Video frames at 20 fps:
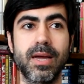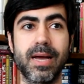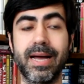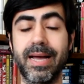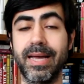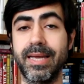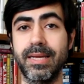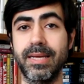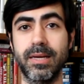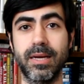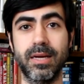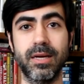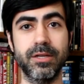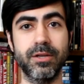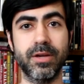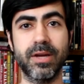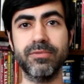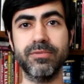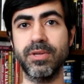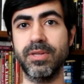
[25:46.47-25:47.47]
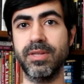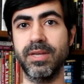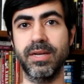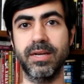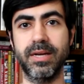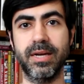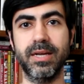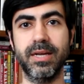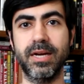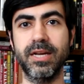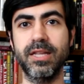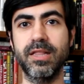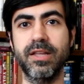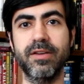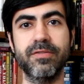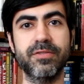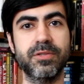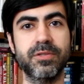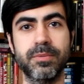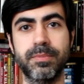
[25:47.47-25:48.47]
You have to think, I
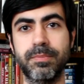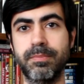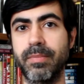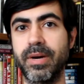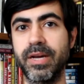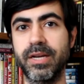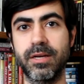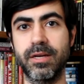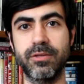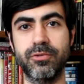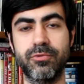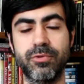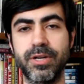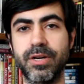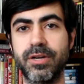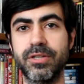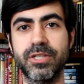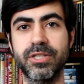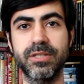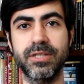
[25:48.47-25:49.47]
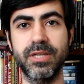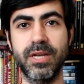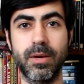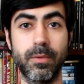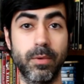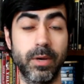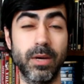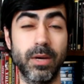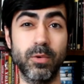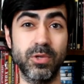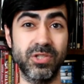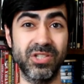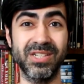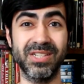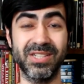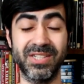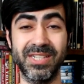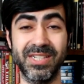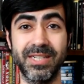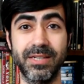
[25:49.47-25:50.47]
left my country, Argentina, when I was
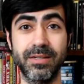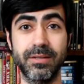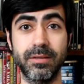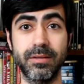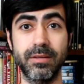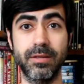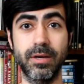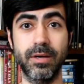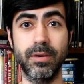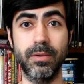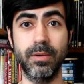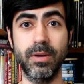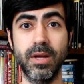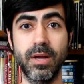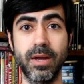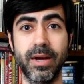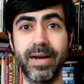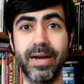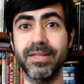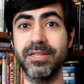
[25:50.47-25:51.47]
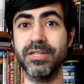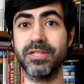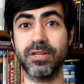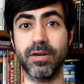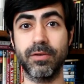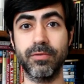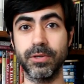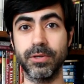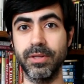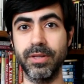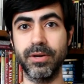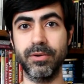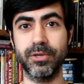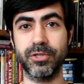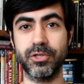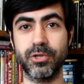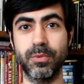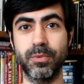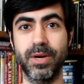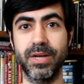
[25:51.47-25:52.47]
16, you know. I discovered
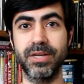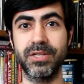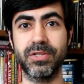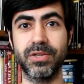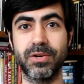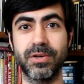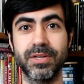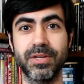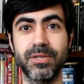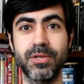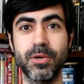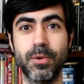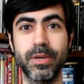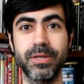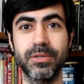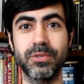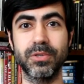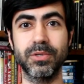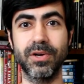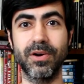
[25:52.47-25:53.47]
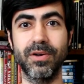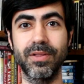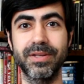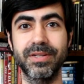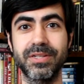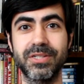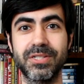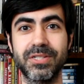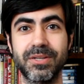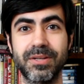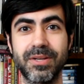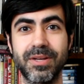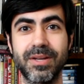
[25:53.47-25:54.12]
literature when I started going to college.